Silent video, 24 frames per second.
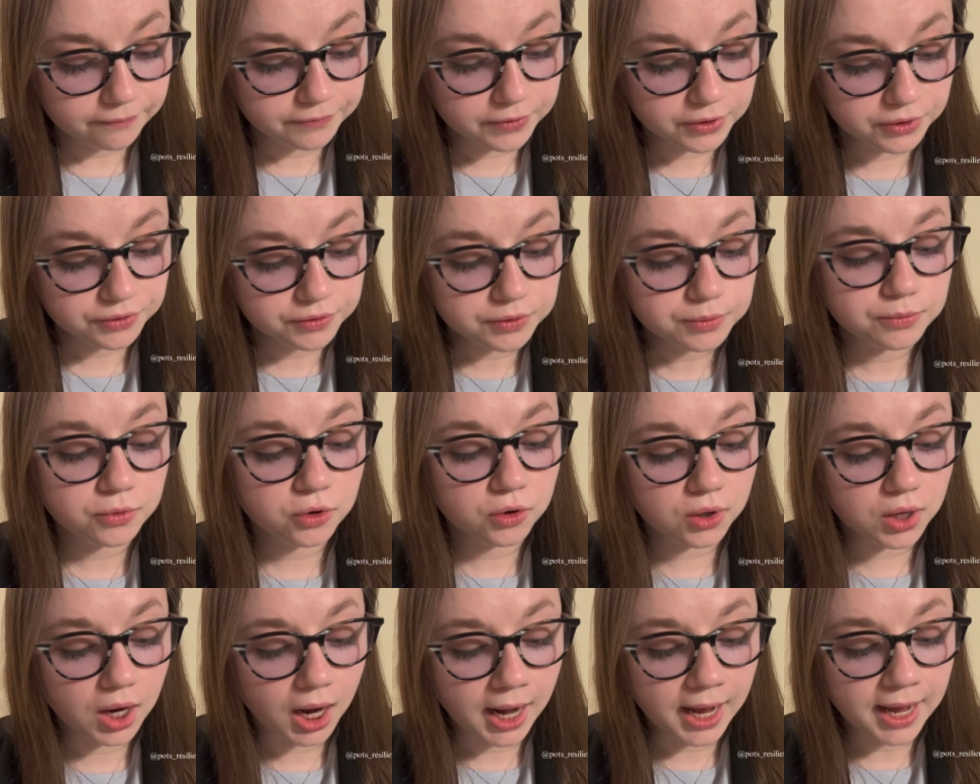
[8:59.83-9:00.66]

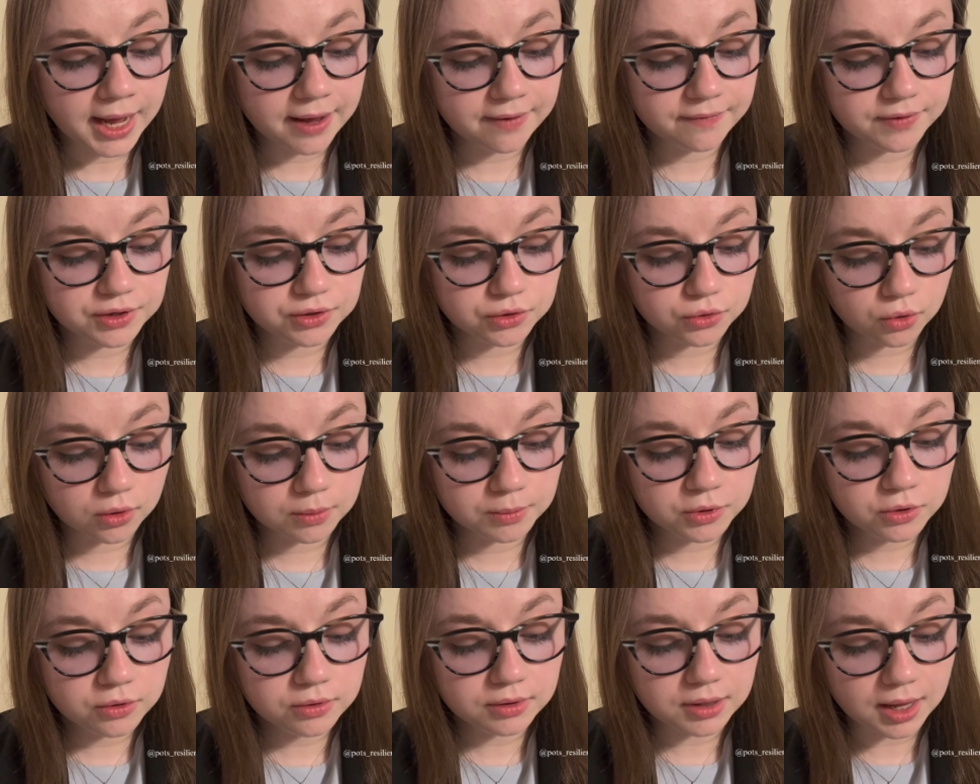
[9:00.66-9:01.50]
Furthermore, I have a
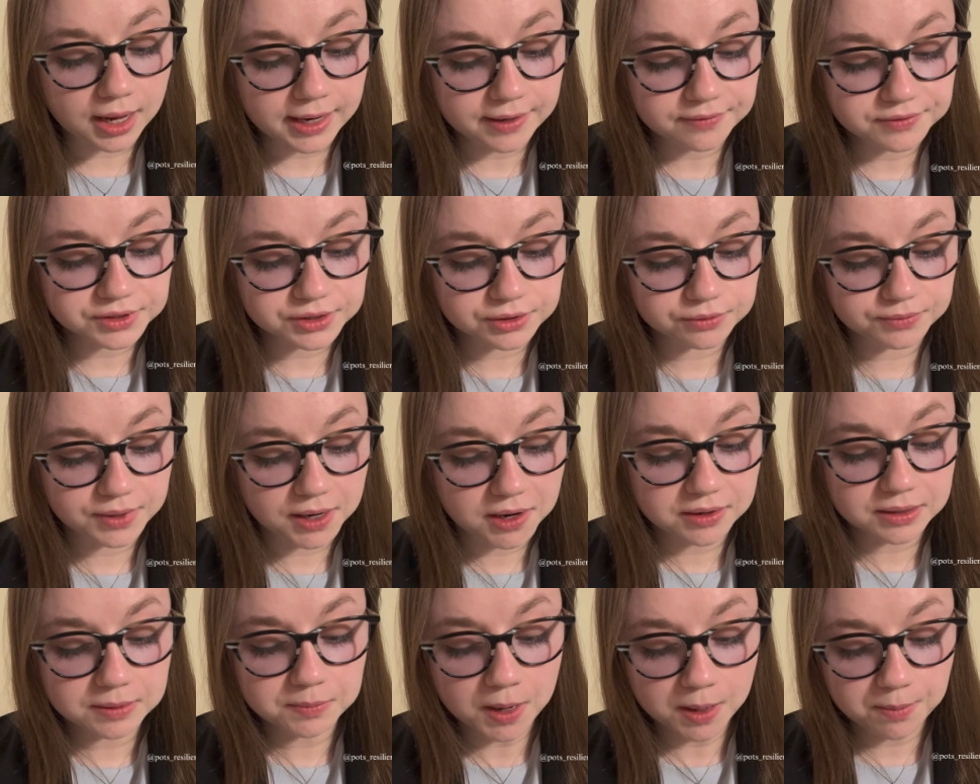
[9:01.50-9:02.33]
normal life
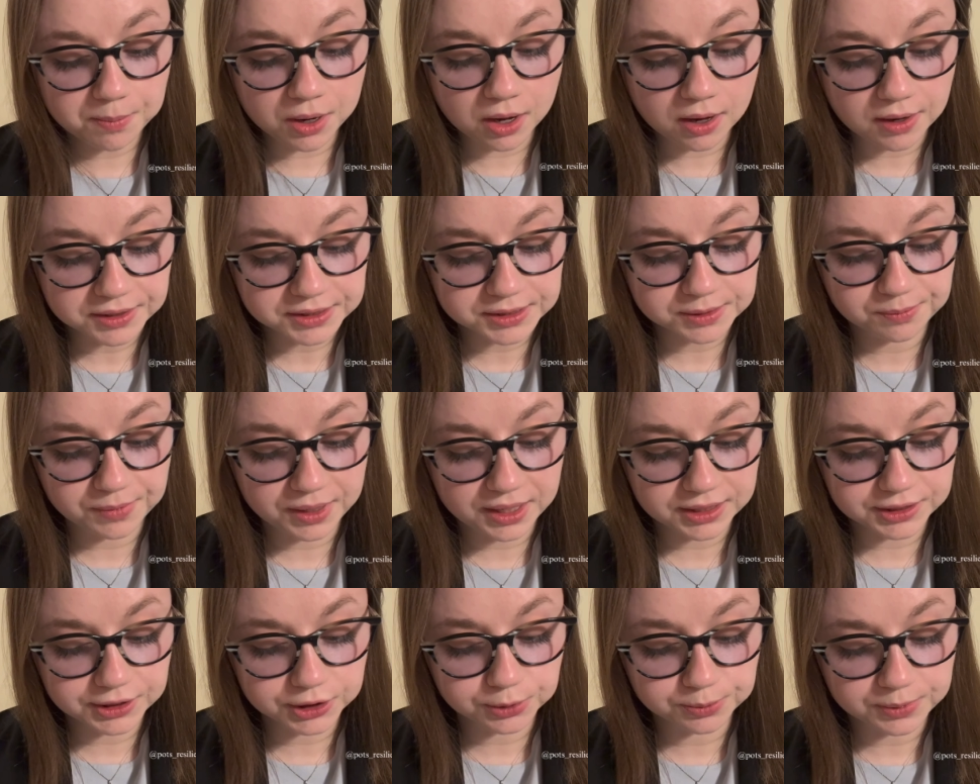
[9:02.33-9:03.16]
surrounding my POTS
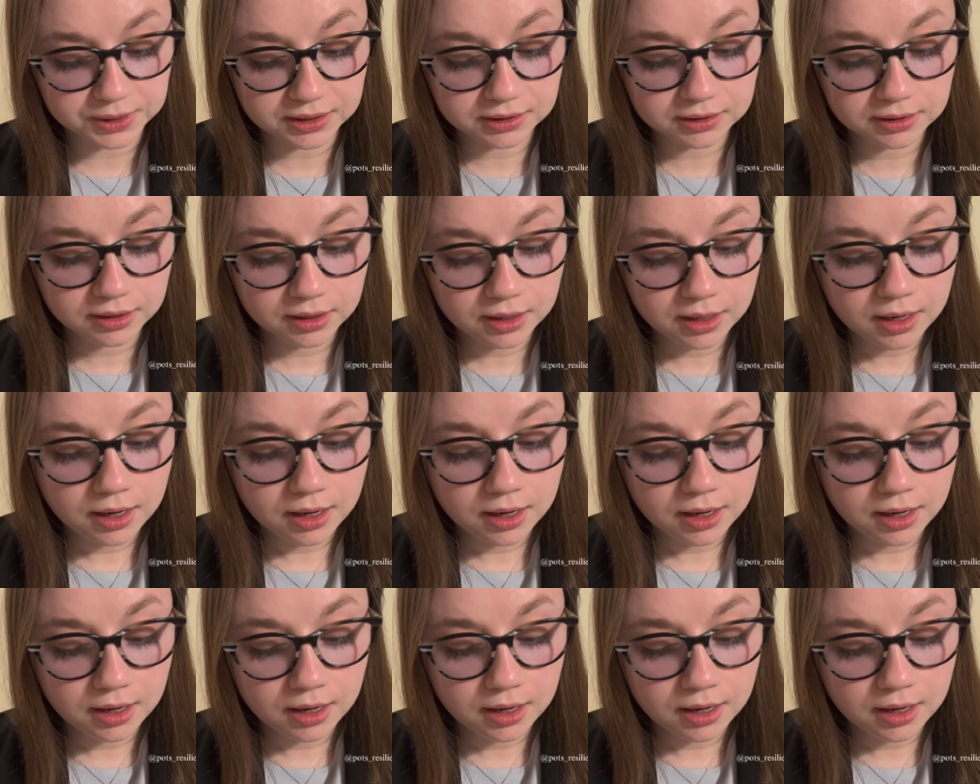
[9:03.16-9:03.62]
management.